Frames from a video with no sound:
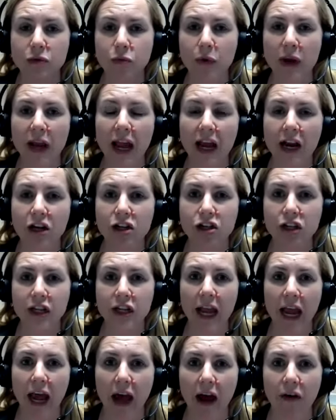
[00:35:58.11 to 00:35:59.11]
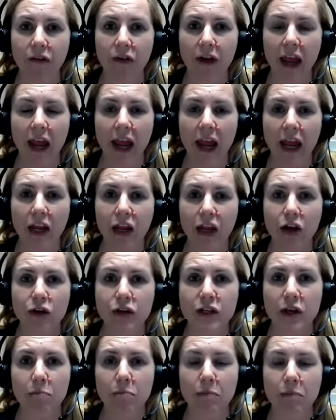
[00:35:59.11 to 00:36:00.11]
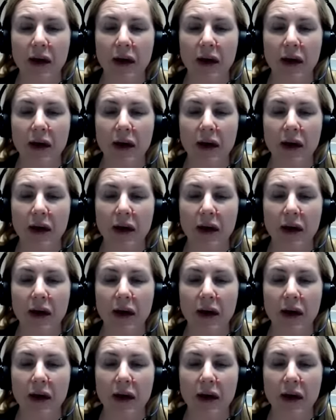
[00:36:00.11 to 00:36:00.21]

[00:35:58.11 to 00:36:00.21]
And we actually have a UW